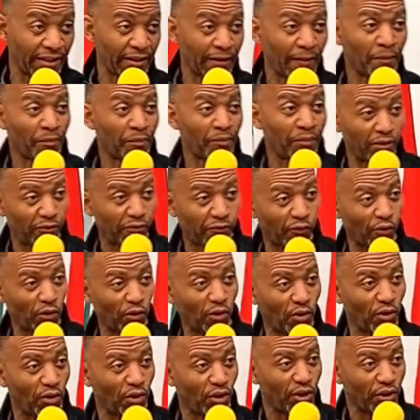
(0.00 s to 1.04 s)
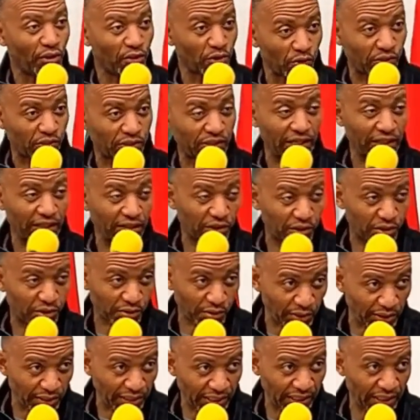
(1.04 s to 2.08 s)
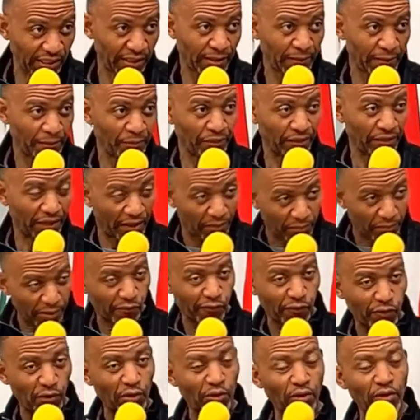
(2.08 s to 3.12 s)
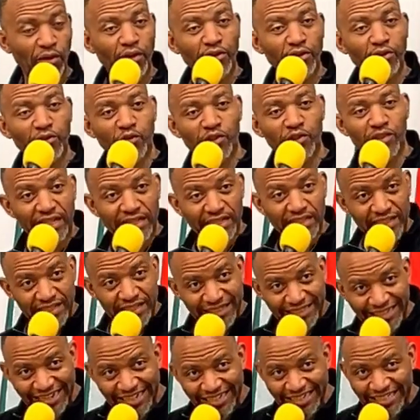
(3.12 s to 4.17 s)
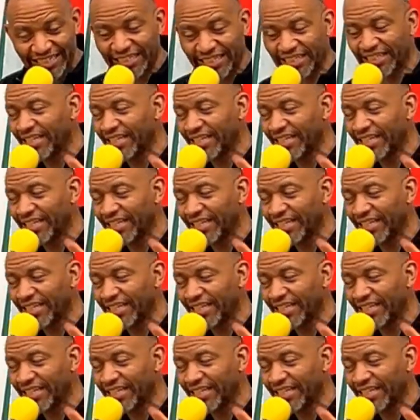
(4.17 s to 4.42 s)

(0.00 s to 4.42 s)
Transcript: before you start crawling, and before you start standing